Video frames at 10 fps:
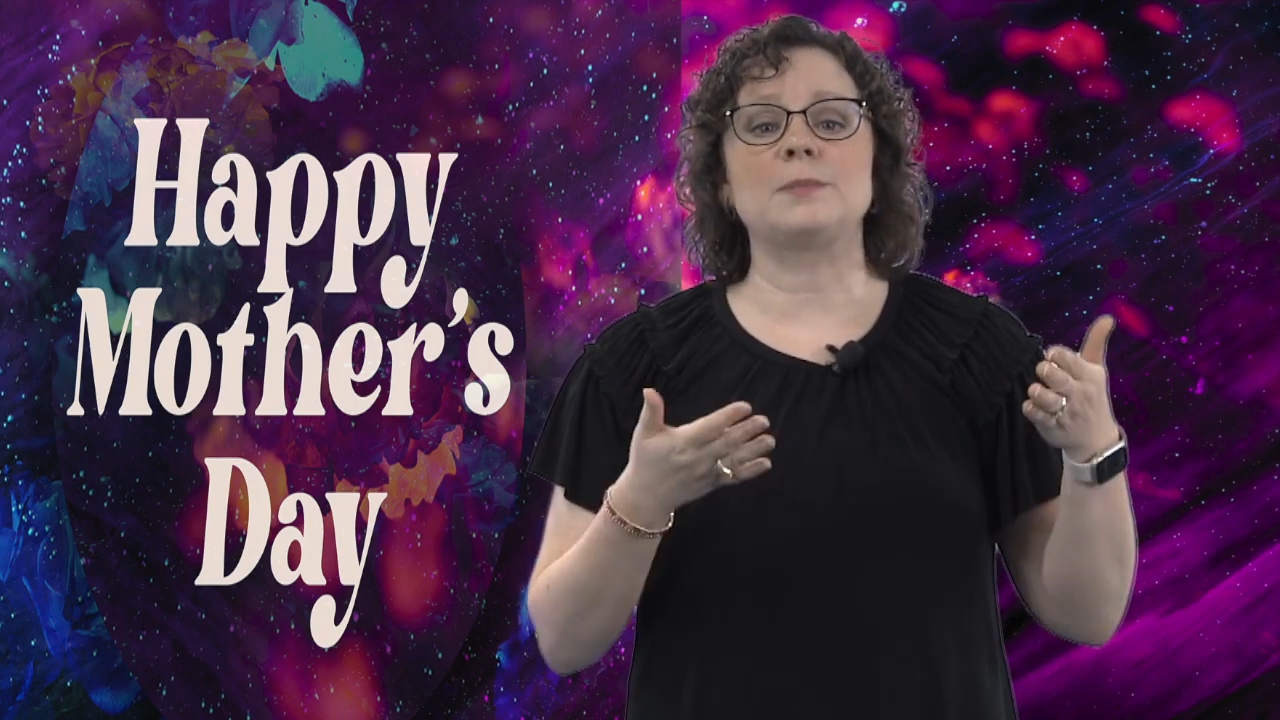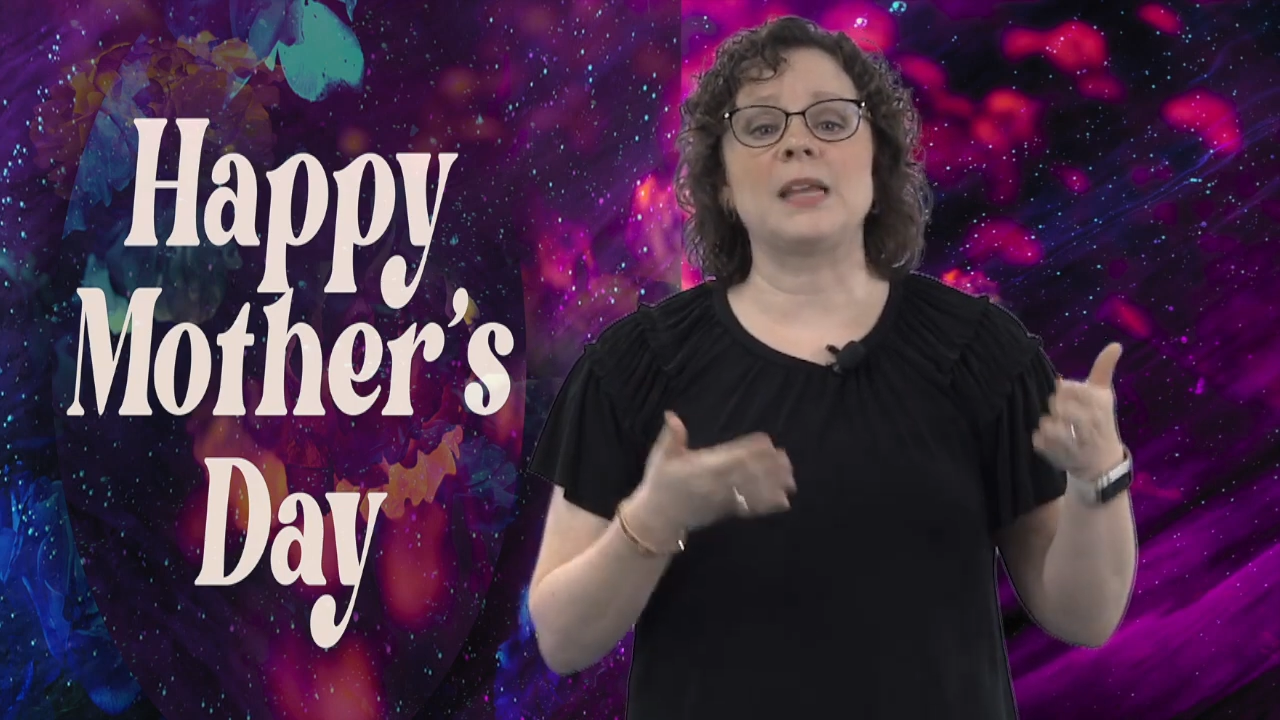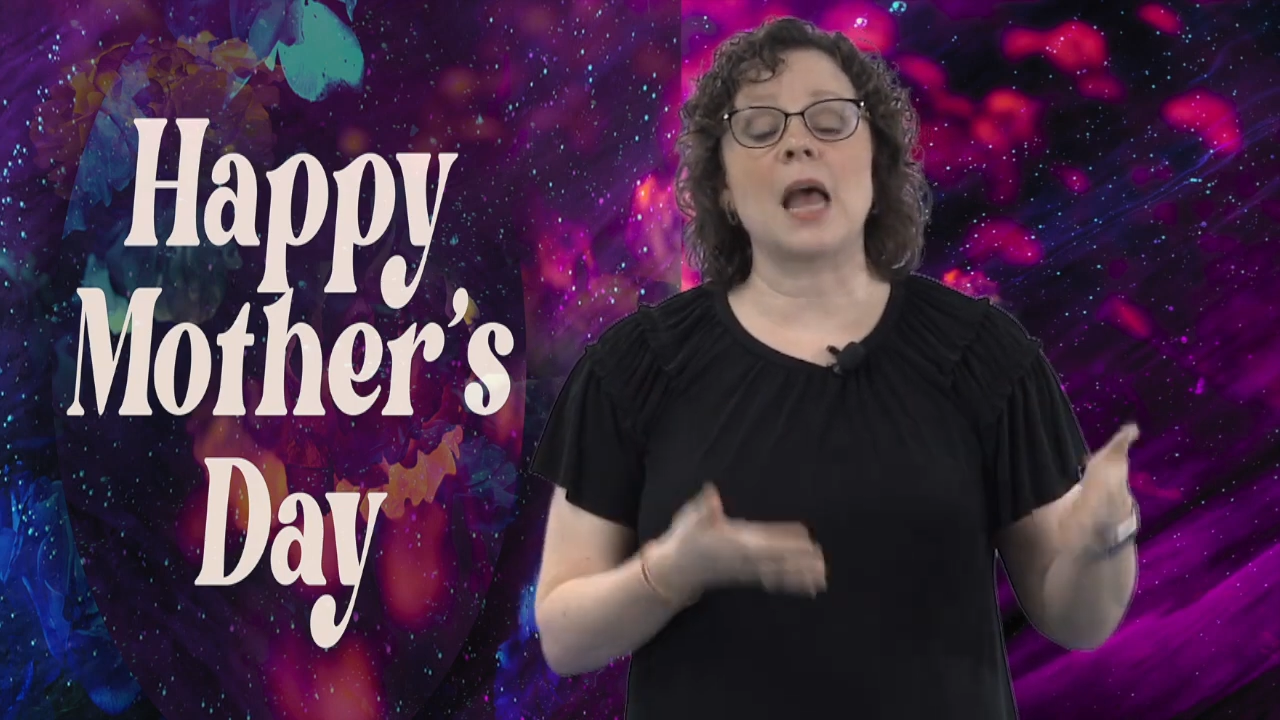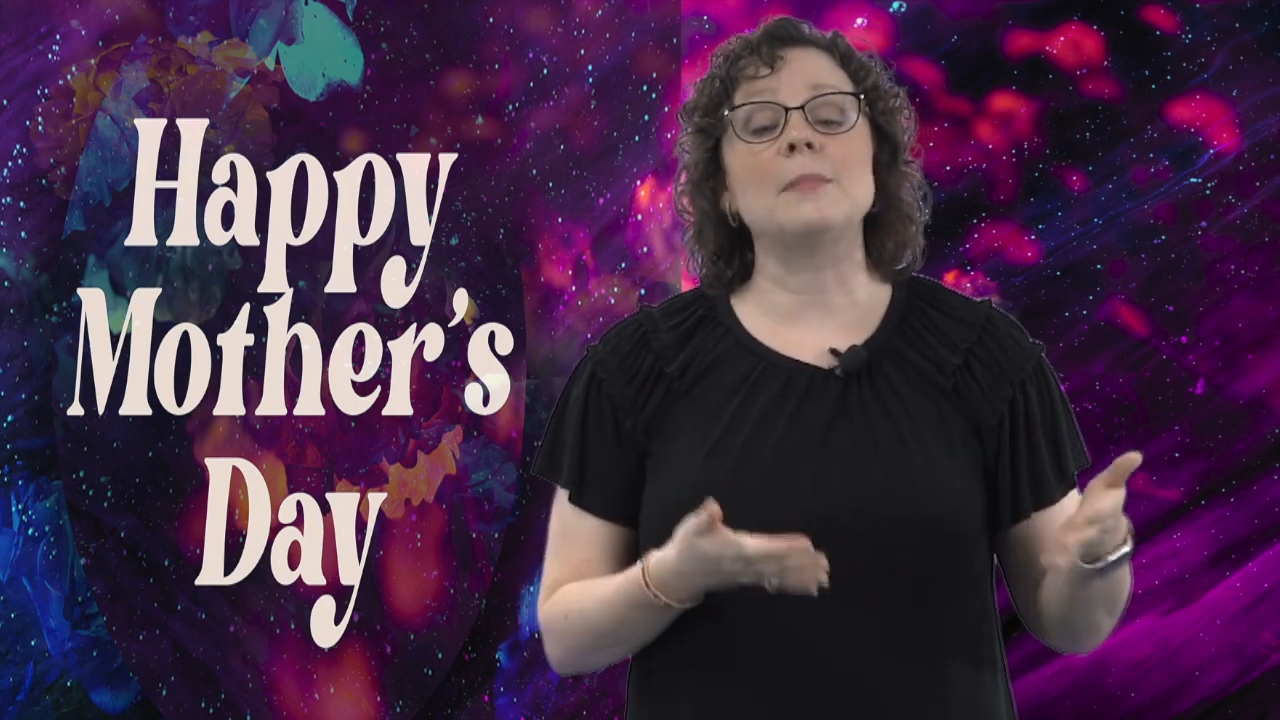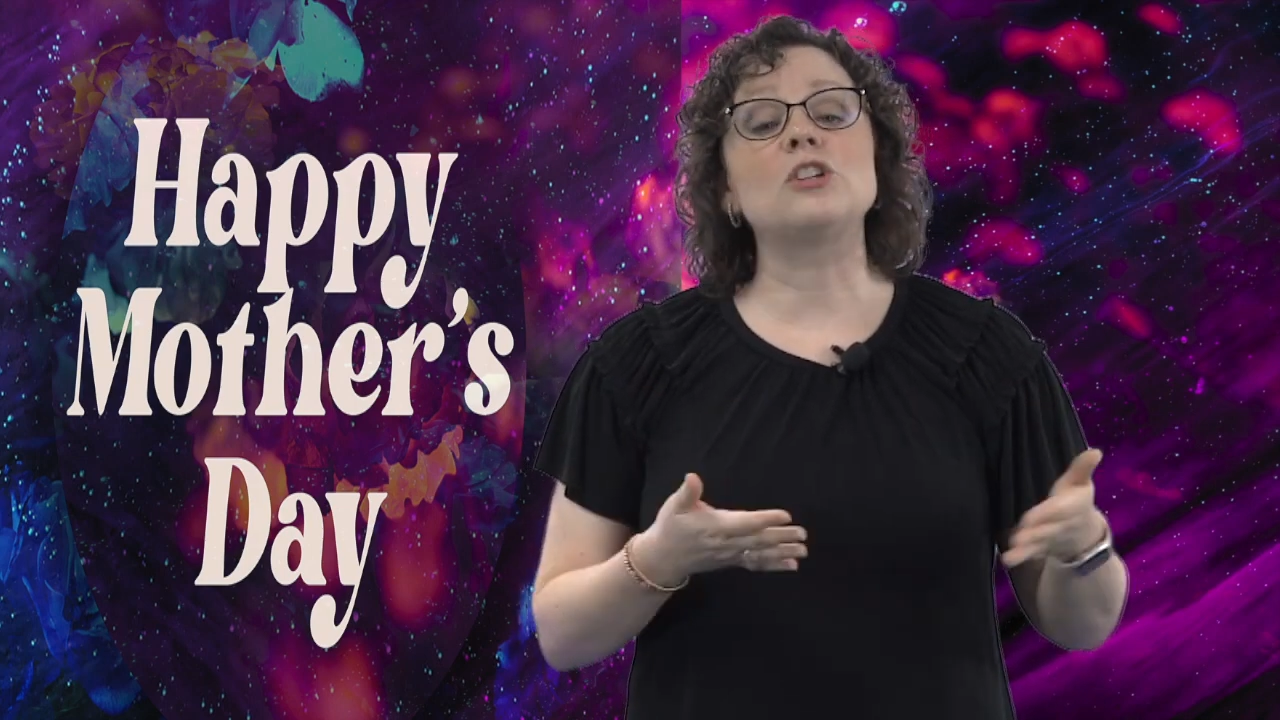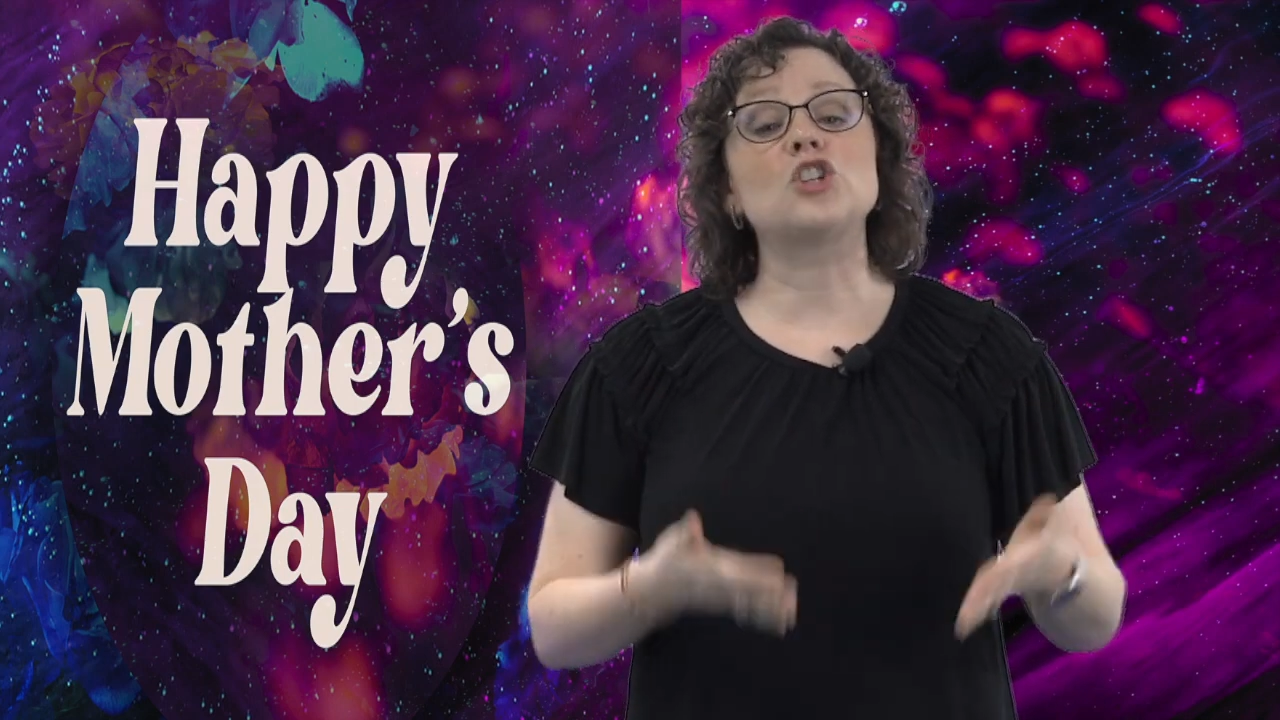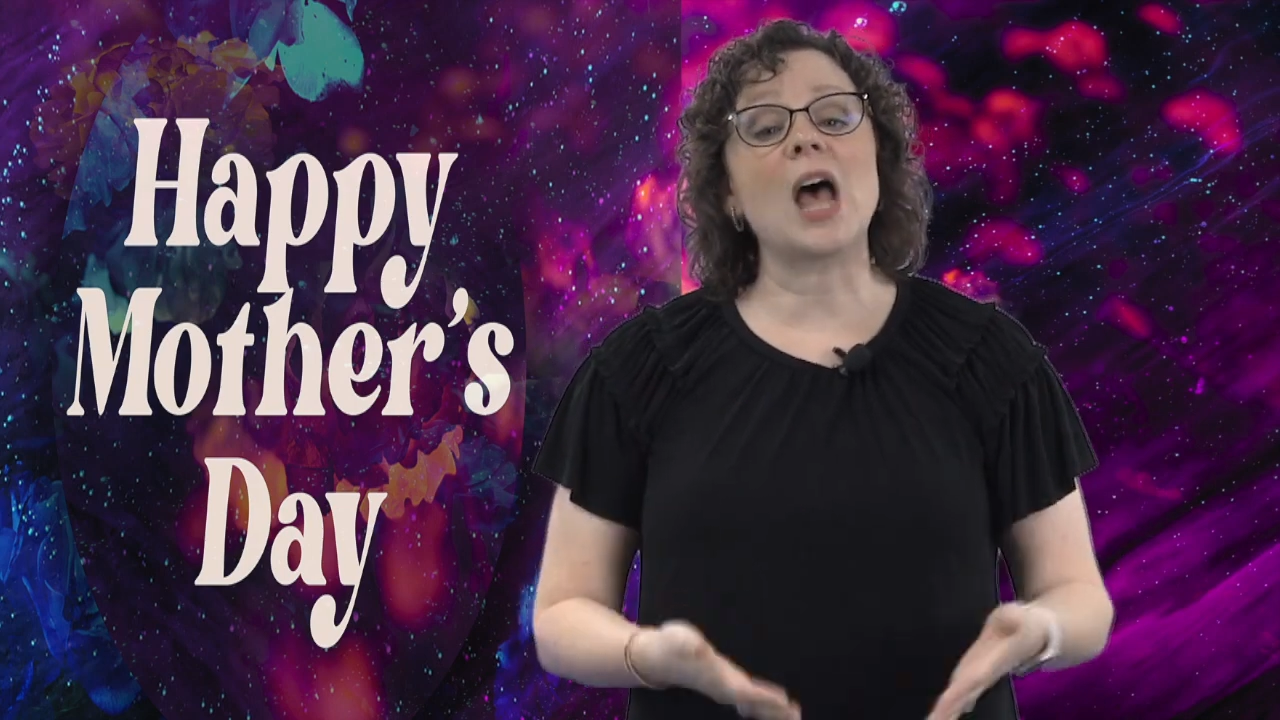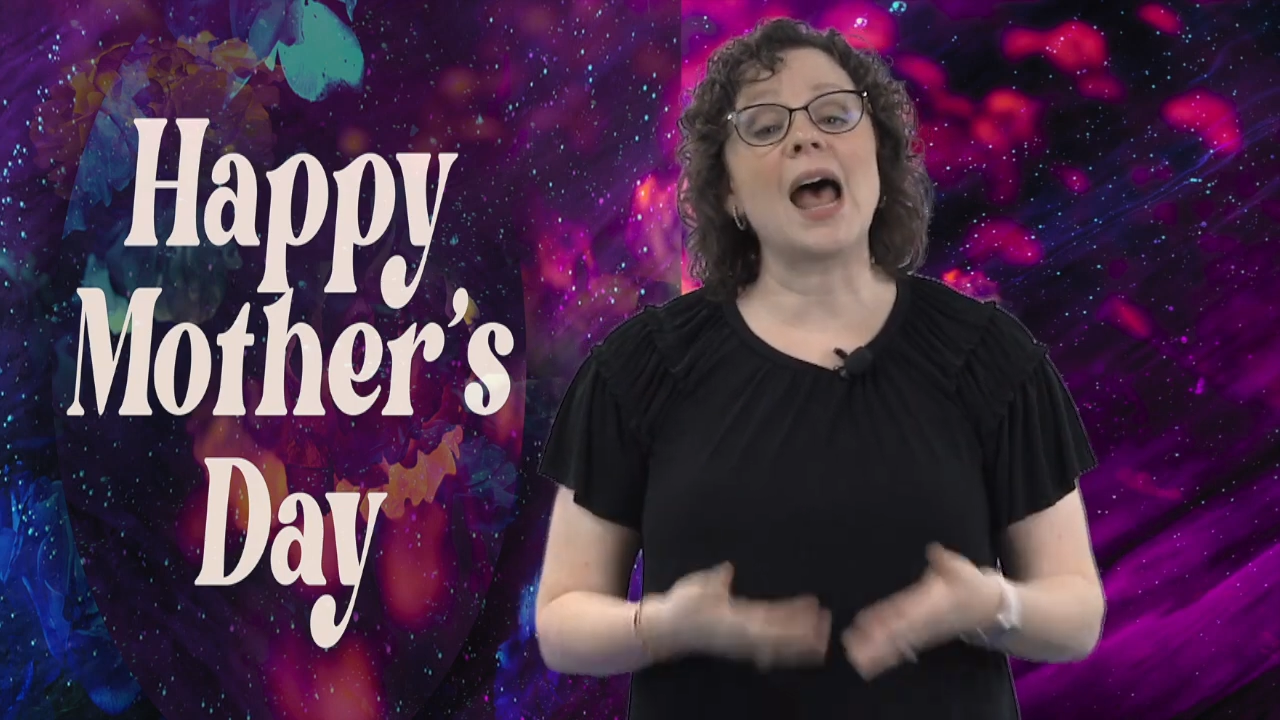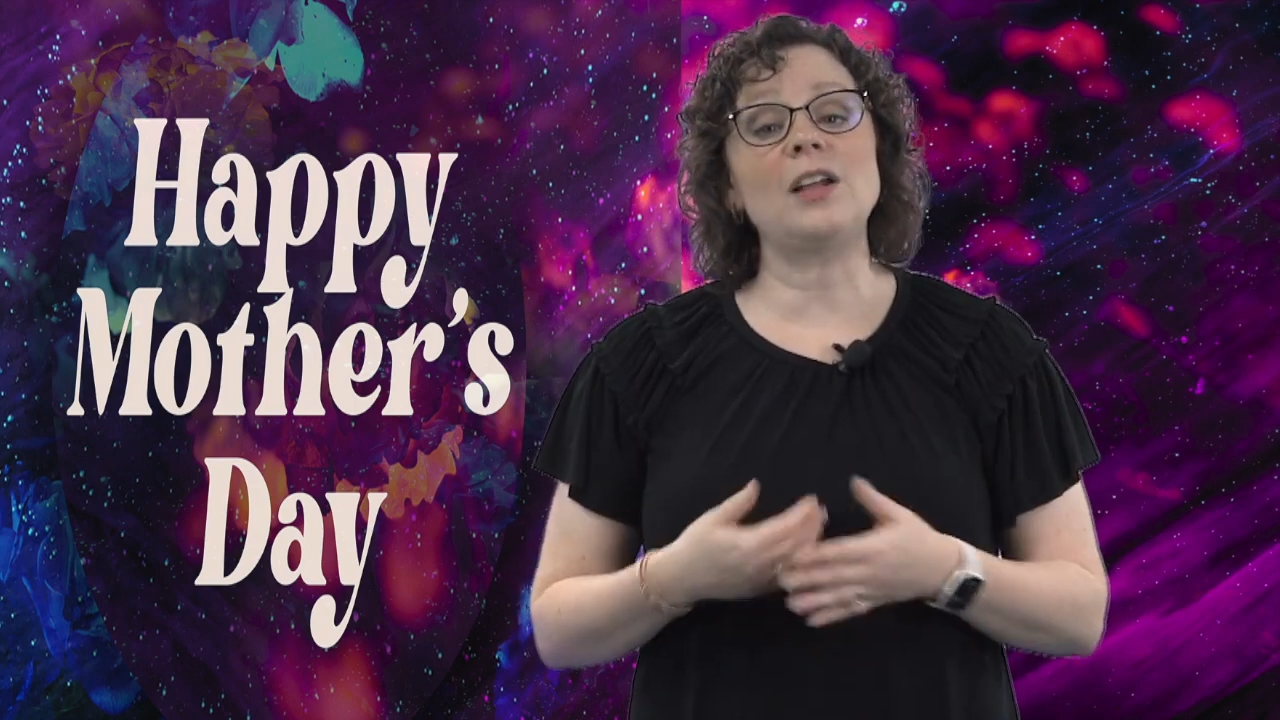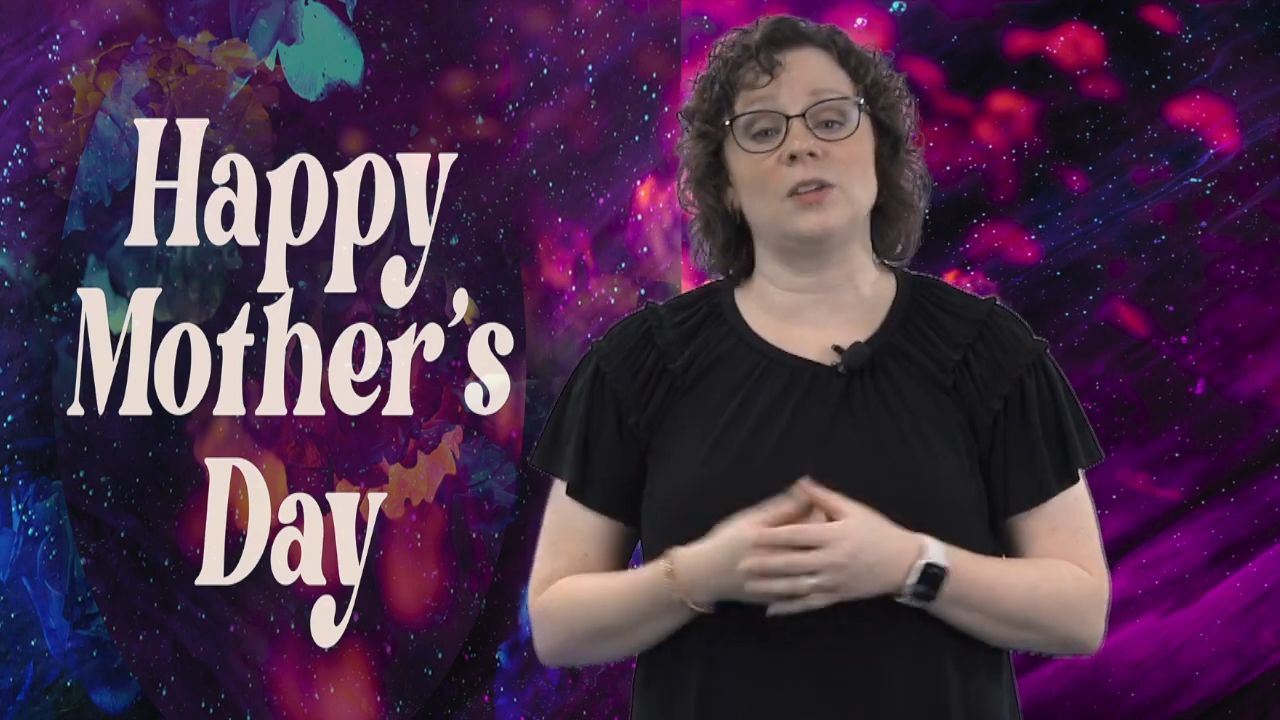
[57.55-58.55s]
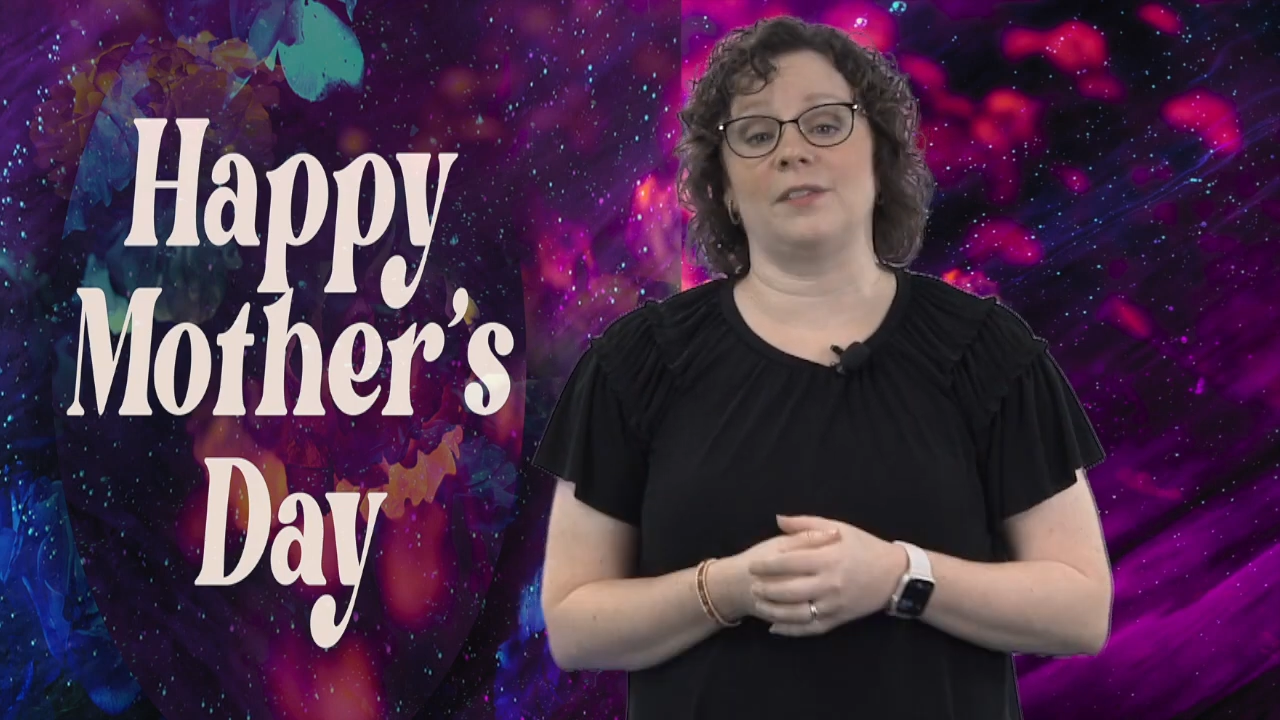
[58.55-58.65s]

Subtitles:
become a child